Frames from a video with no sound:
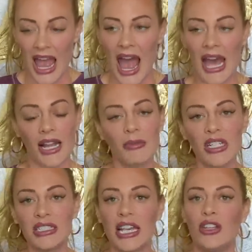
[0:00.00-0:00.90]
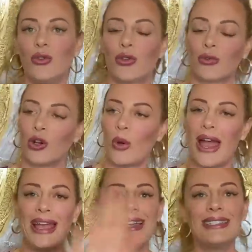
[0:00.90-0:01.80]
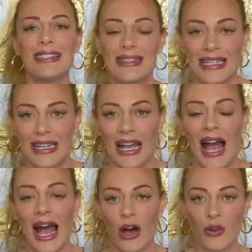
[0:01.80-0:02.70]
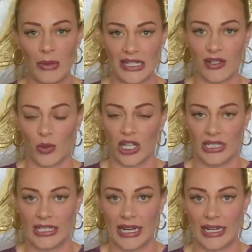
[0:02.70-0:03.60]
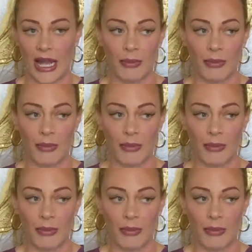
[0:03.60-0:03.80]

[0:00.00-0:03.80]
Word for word: And I'm going to take you through A to Z how to meet someone on a dating app,